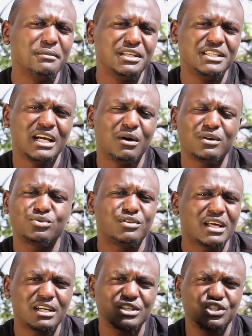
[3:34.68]
Media. I want to
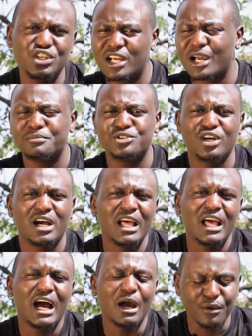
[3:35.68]
thank G-Capture.
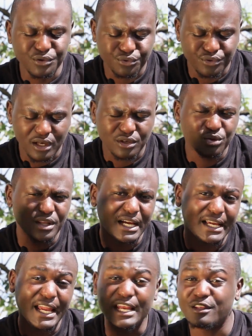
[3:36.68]
I want to, to,
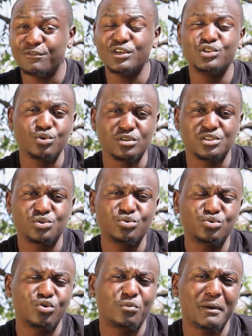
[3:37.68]
thank individuals who
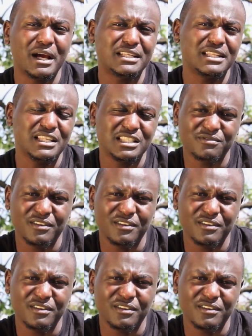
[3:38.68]
took part in this